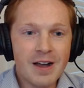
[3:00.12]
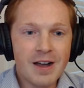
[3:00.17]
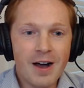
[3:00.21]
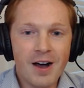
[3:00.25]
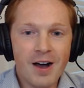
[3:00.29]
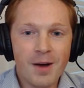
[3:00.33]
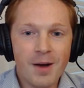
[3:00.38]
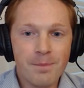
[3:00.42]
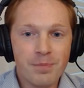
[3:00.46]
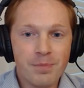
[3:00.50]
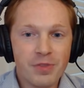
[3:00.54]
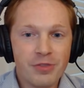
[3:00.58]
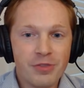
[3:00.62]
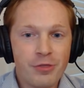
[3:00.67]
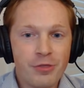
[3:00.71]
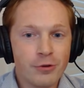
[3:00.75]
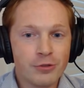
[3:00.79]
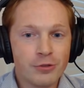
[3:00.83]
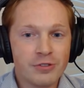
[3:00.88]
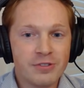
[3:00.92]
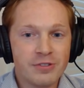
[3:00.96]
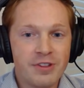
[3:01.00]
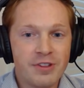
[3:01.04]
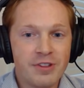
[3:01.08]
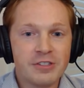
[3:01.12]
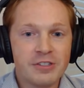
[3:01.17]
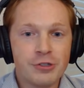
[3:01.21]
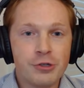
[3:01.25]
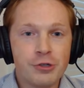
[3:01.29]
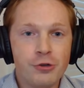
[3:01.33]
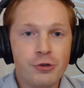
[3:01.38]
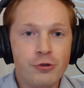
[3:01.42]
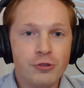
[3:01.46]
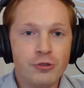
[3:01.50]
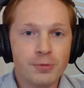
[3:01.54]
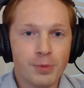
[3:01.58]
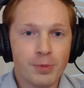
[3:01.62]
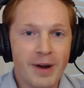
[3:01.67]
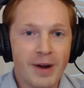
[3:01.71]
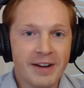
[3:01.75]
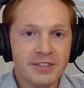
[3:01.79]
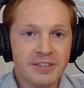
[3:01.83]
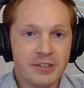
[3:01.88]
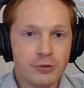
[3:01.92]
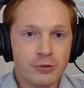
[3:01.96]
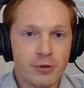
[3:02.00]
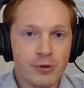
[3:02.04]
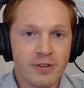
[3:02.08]
Um, there's this huge
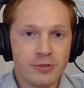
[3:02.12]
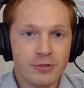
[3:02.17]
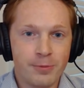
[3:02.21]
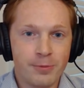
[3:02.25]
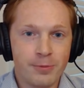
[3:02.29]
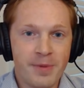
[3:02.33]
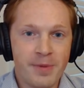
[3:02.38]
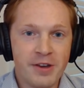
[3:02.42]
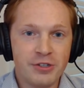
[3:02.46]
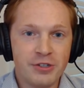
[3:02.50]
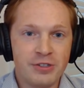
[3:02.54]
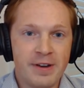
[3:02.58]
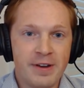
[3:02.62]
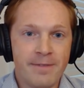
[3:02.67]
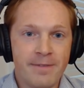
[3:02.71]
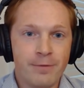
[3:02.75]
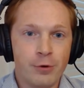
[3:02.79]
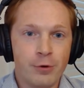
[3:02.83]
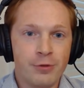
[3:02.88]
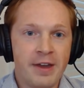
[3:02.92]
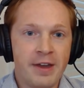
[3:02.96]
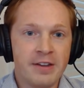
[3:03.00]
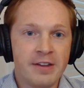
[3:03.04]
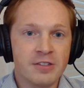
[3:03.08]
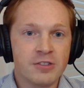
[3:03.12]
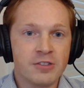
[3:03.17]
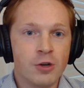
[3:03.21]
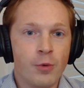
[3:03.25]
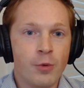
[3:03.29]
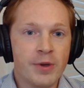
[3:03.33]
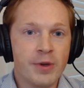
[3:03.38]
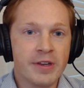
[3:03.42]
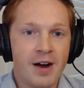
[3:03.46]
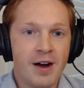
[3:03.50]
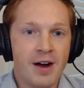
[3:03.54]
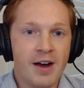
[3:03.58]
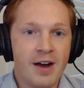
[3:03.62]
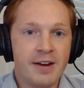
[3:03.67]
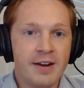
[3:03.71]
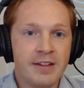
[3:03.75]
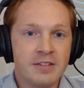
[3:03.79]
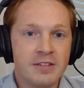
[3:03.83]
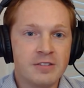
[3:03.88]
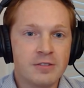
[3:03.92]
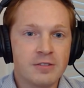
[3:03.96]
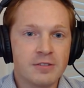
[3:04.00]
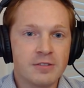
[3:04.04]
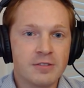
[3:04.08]
practice transformation effort that is going on.
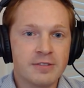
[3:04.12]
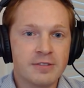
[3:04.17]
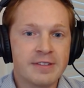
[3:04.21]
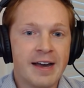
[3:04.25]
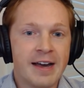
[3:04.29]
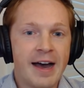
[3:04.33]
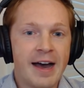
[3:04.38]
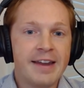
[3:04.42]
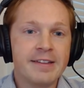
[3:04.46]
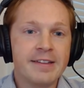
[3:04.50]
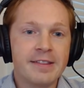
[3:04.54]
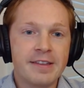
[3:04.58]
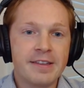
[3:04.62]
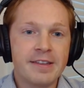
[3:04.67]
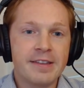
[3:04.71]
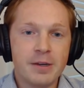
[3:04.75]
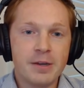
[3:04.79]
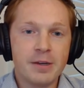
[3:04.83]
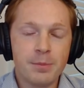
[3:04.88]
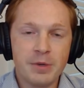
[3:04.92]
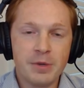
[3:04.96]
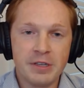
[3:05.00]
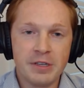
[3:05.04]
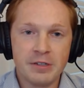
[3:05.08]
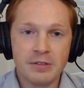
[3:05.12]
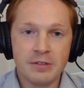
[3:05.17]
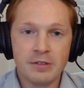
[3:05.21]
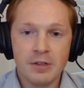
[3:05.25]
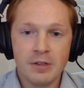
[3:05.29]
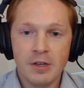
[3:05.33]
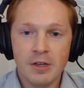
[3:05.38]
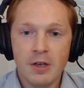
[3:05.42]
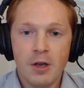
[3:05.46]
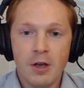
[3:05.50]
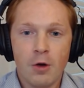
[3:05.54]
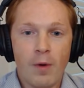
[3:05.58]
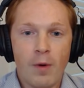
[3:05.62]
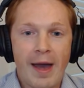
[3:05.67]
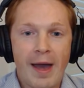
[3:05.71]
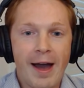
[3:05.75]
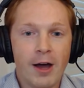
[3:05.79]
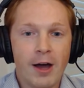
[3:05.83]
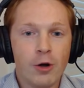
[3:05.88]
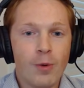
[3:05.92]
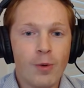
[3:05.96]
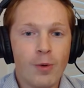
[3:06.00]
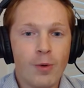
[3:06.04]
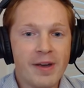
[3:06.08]
It's guiding them in
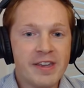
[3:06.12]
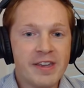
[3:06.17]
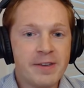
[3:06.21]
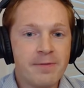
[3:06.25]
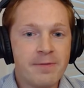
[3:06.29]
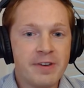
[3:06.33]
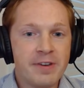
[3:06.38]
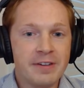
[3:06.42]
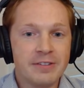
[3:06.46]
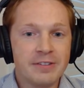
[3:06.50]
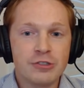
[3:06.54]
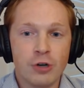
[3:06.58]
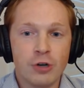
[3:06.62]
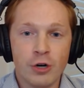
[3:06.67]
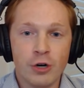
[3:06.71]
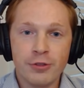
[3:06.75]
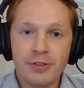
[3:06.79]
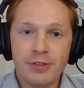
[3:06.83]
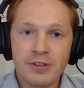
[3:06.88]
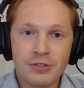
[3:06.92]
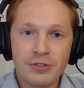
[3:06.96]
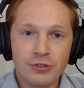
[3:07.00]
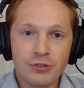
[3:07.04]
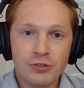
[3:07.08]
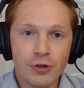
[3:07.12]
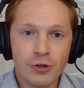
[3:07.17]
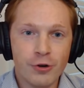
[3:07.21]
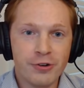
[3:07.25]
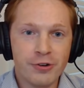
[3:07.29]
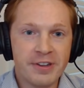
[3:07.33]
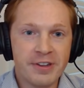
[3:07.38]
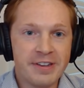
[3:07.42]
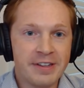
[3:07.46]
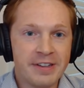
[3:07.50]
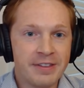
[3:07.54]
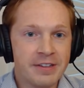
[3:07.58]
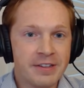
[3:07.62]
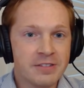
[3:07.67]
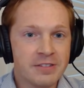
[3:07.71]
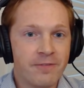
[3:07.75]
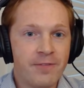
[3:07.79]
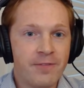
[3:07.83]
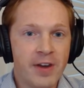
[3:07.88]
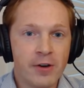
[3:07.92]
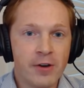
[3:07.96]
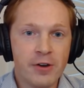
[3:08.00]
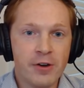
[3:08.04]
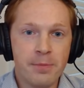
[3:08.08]
how do I even start this journey in this
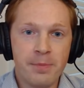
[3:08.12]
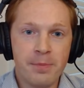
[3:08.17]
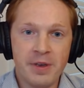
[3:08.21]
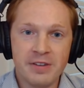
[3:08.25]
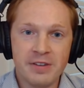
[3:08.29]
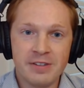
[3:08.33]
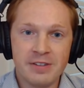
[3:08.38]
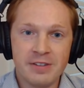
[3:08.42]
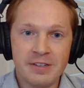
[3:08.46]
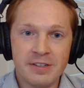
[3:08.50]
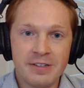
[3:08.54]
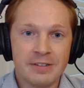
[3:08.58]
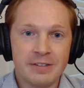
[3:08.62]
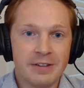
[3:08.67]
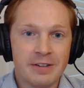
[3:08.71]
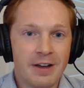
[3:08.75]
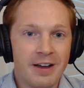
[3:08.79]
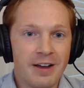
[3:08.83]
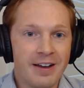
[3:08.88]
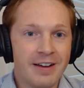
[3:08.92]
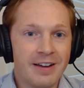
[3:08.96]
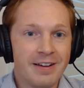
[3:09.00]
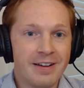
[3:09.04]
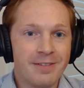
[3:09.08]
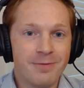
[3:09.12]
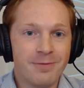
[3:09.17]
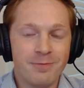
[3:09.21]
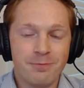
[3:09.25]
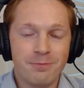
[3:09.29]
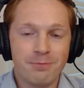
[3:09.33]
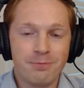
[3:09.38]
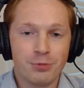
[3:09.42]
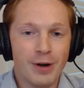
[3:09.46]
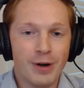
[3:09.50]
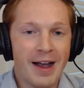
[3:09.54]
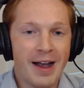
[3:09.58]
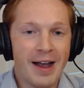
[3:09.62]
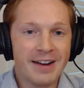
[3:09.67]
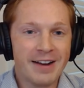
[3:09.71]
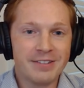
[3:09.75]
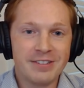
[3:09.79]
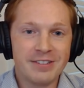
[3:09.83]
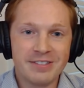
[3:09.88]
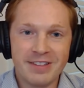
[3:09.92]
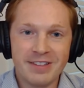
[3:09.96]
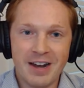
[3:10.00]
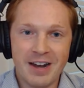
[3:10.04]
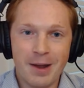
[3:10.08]
very busy uh,
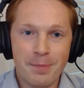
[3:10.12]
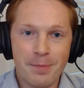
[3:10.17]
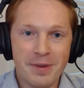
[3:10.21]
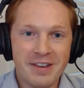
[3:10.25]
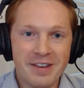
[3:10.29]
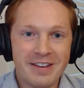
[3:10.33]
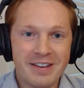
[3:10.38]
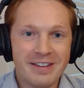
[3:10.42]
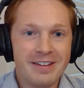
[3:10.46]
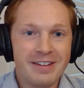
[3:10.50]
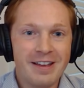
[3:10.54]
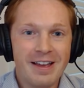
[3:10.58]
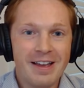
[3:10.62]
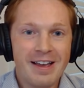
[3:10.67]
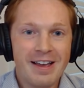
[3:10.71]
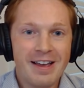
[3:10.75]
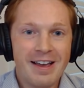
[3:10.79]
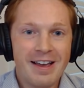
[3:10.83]
practice that I'm in.